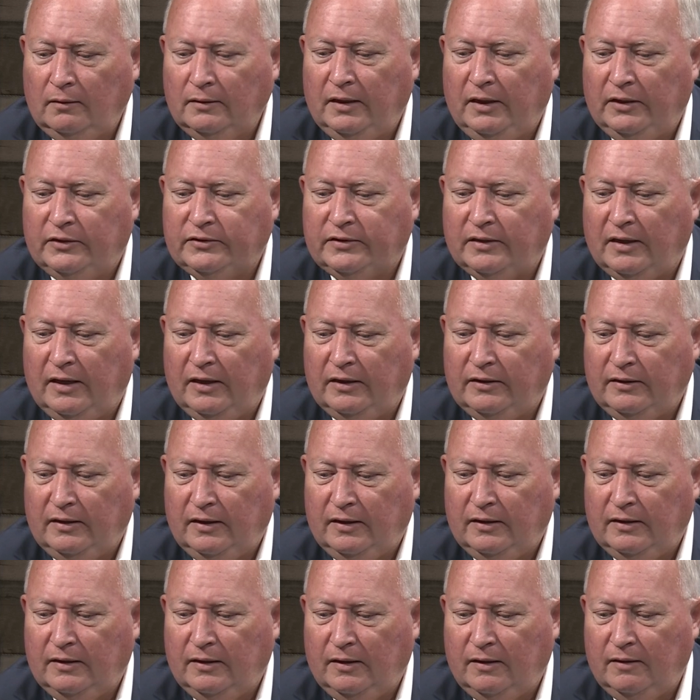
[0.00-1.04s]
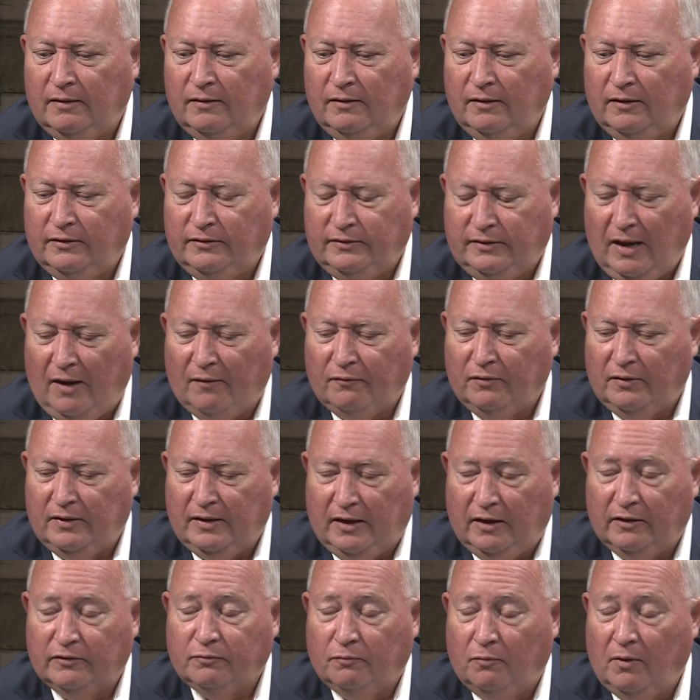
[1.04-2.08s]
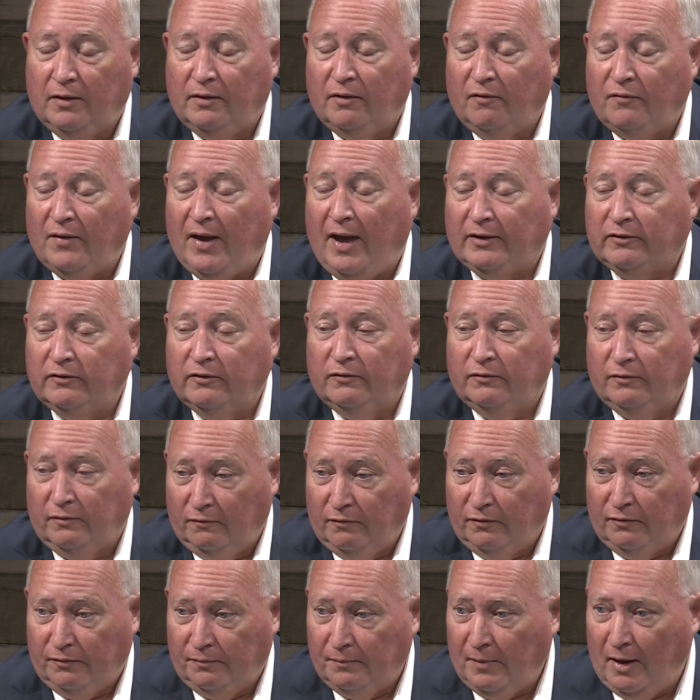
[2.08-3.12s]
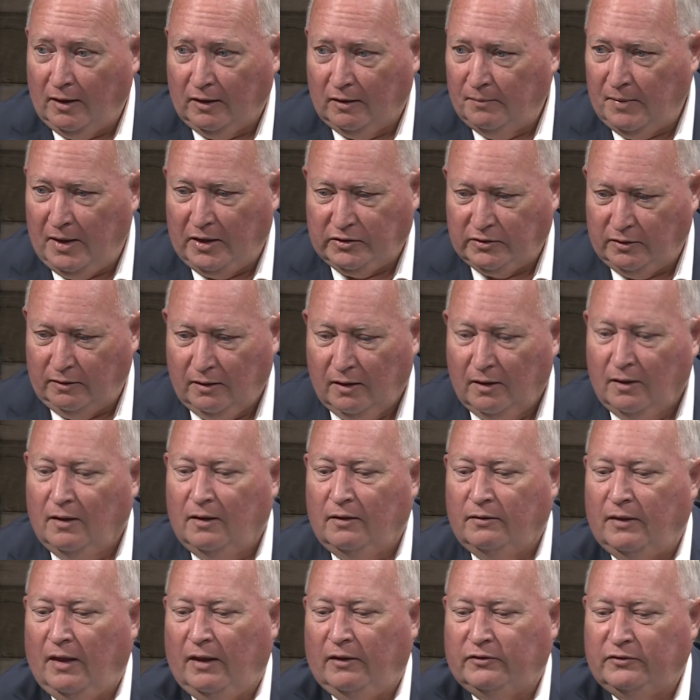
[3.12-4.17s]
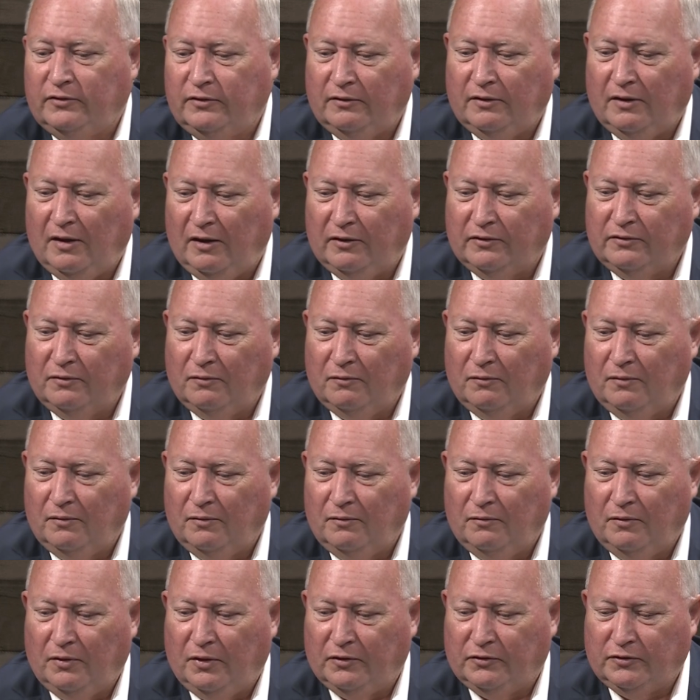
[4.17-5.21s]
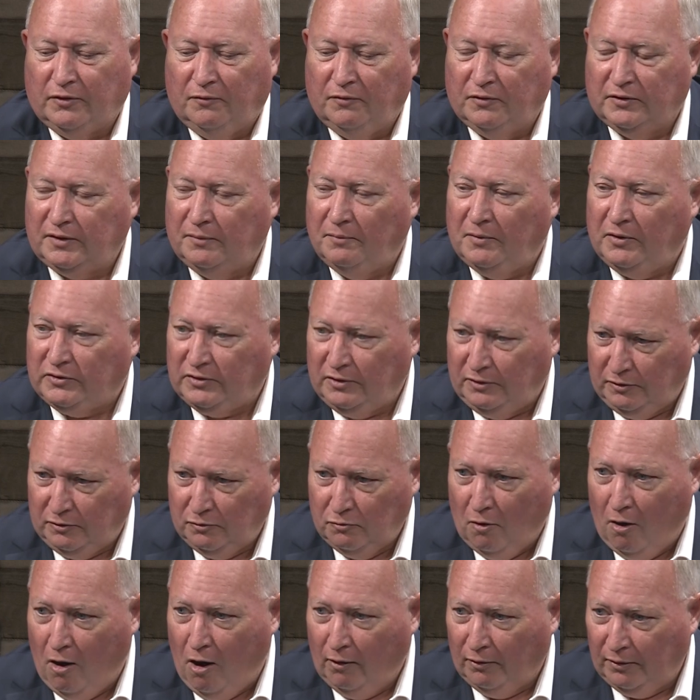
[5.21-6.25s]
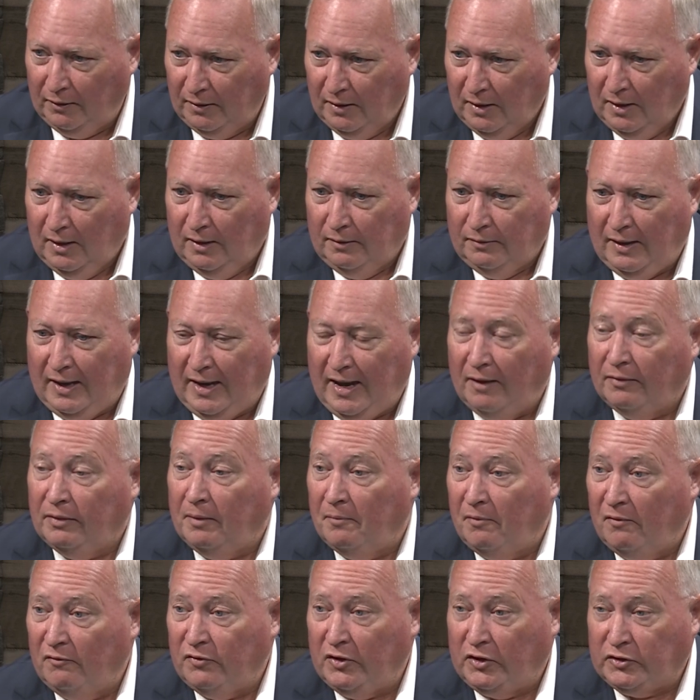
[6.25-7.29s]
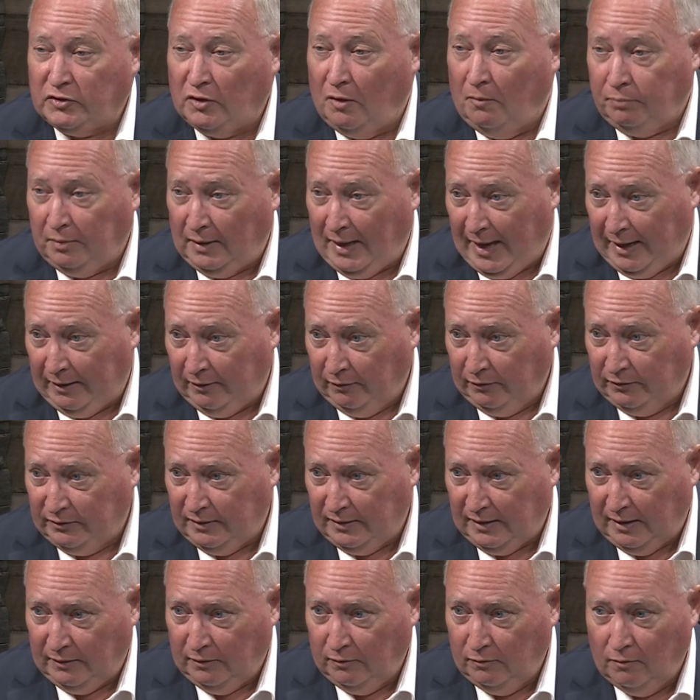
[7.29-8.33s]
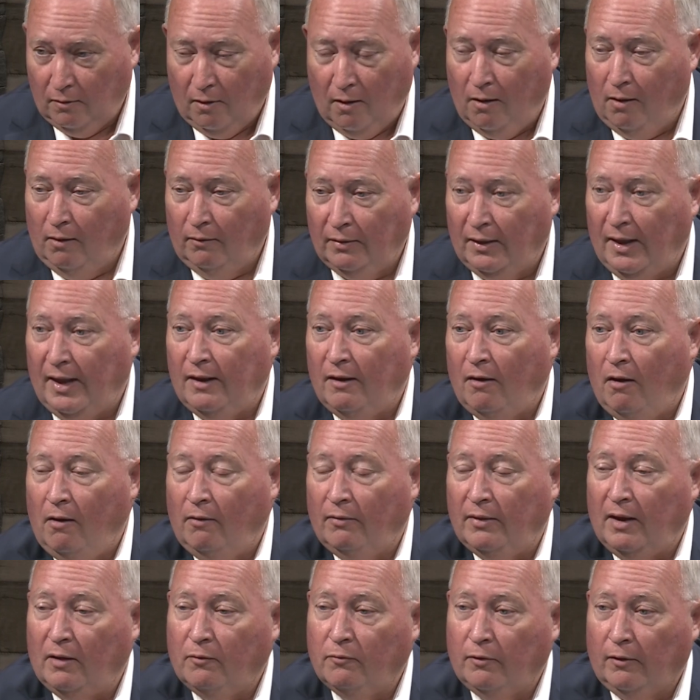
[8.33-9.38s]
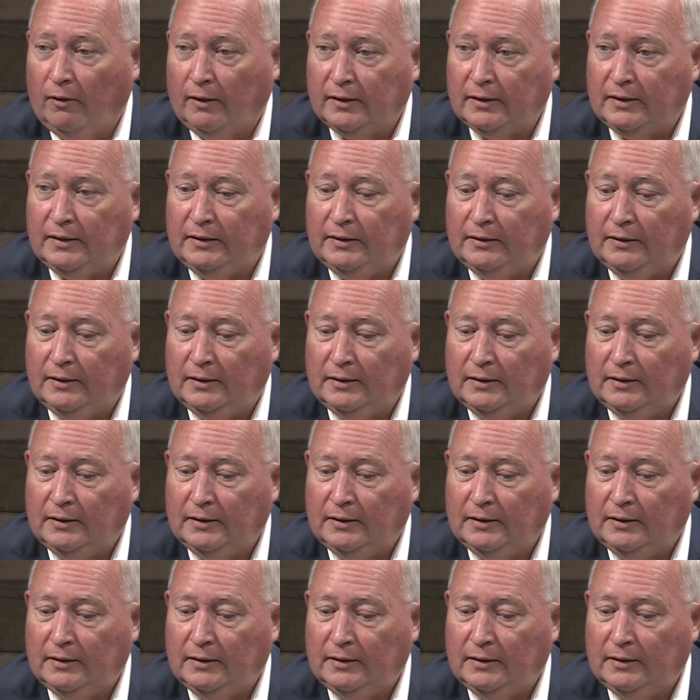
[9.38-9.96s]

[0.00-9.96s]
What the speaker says: it definitely is one of the factors of amalgamation. That's the Service Commission do they have the professional planners, and they do all that work, and